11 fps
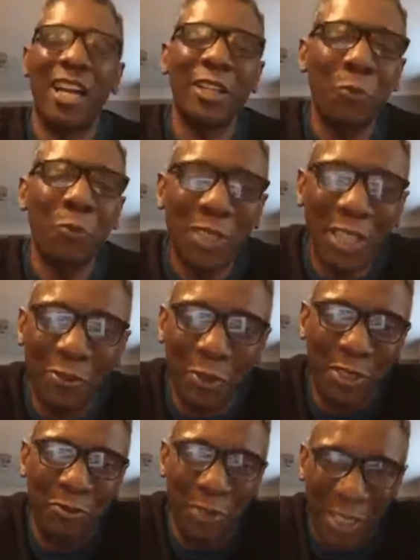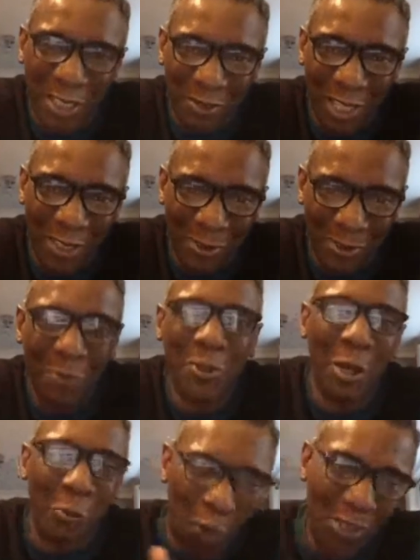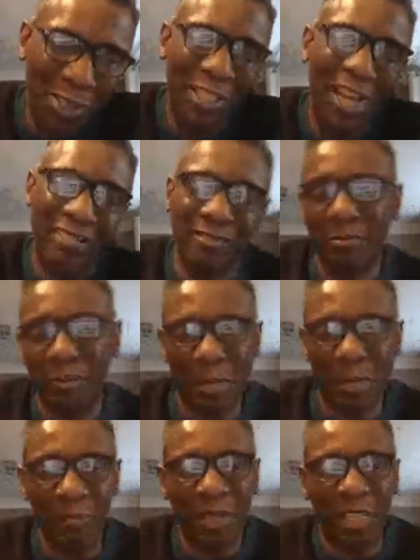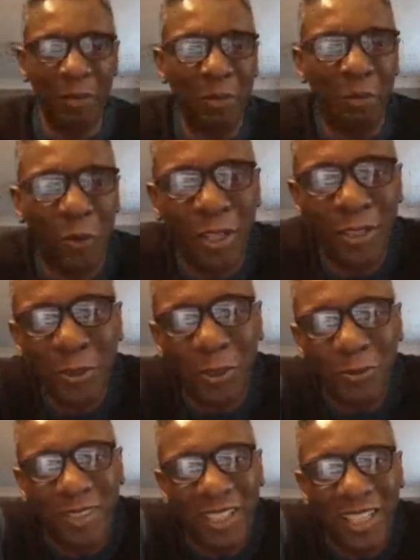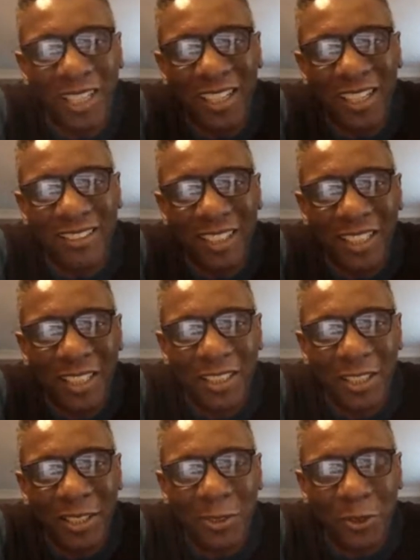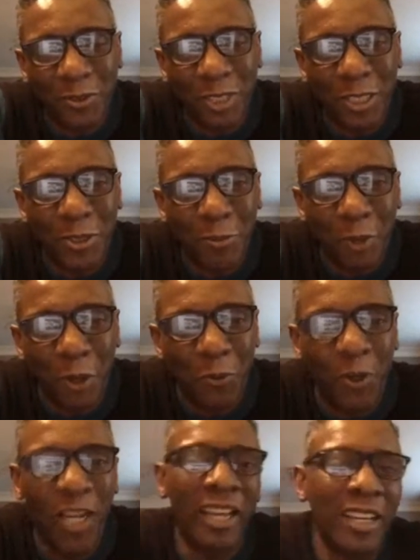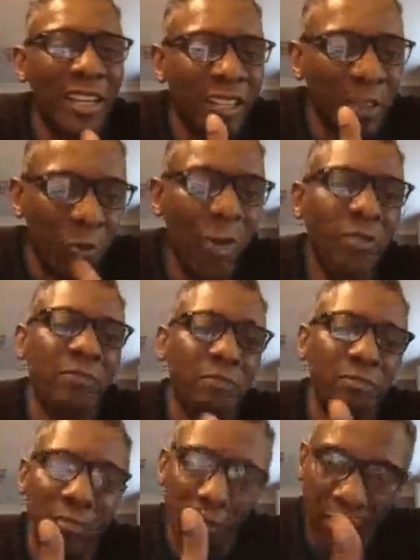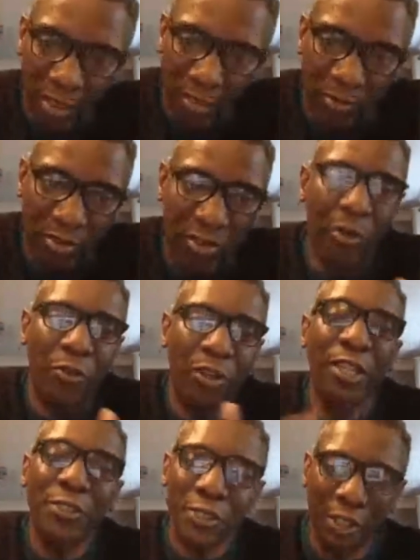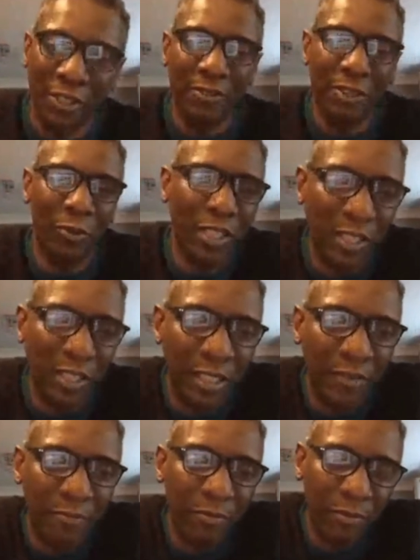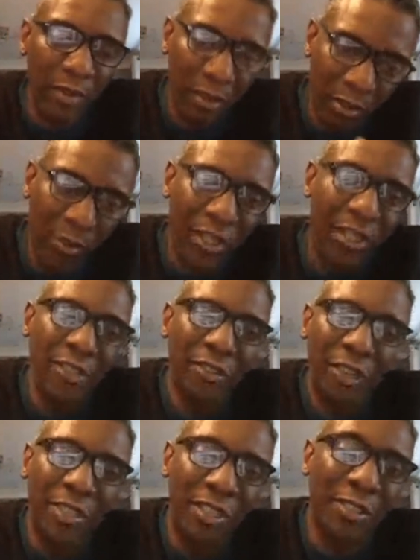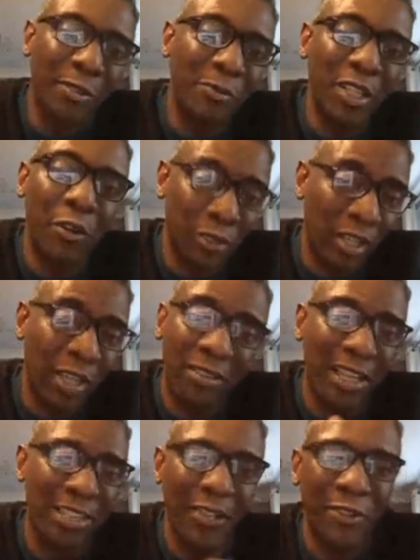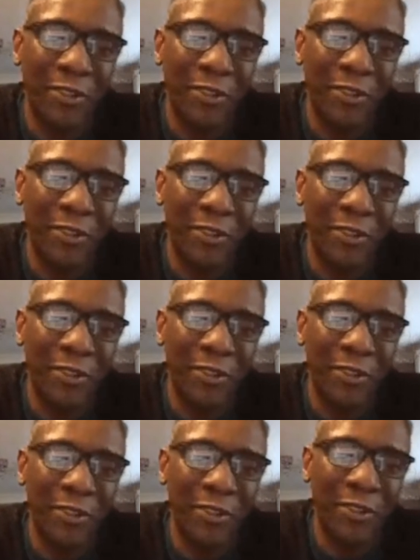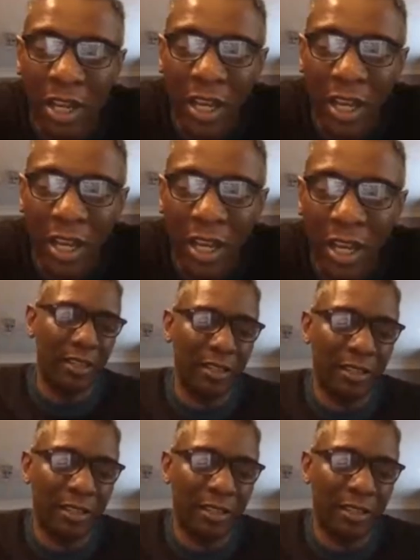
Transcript: okay. I don't want to give you a definitive yes or no, because I want to, maybe I'm being a bit more in a sort of teacher mode, where you want the listener to actually look into these things themselves, because I think that's how you get the most out of.